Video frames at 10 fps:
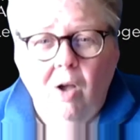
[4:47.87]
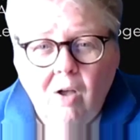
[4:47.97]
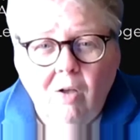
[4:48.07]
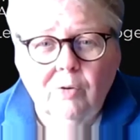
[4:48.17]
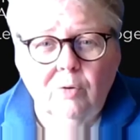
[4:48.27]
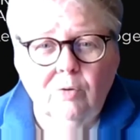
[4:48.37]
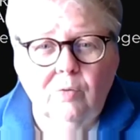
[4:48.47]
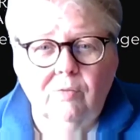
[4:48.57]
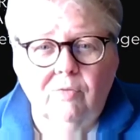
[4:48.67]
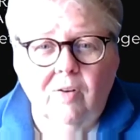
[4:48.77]
all you're
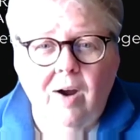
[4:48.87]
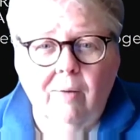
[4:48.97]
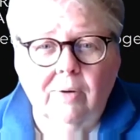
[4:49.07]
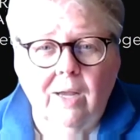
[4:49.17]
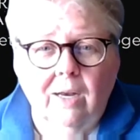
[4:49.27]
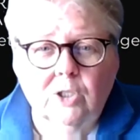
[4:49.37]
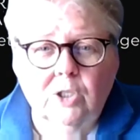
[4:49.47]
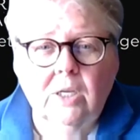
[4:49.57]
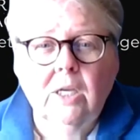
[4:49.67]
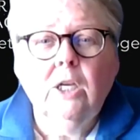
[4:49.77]
doing for
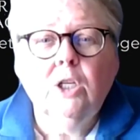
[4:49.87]
iridology.